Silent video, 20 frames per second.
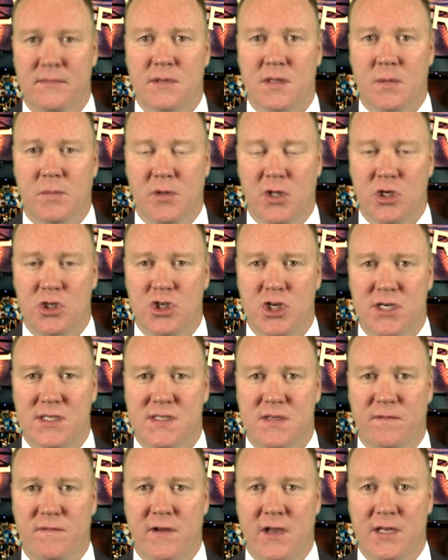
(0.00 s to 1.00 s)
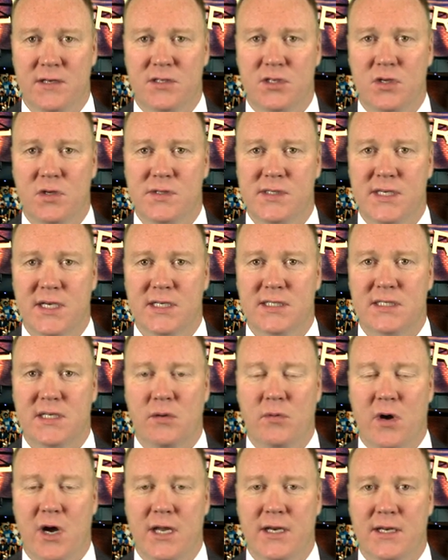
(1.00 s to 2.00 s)
The Blue Jays have hit
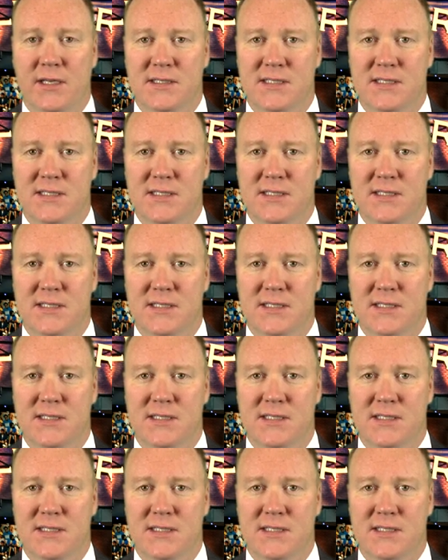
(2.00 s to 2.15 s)
261